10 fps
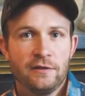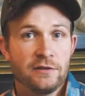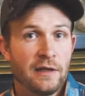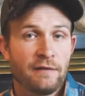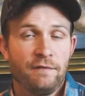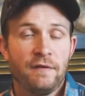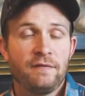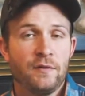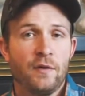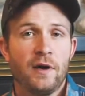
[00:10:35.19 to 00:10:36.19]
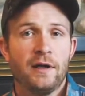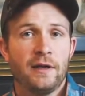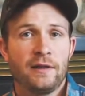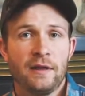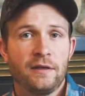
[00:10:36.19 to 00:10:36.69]
there's like 51,
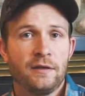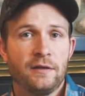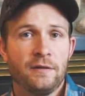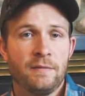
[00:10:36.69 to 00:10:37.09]
I think,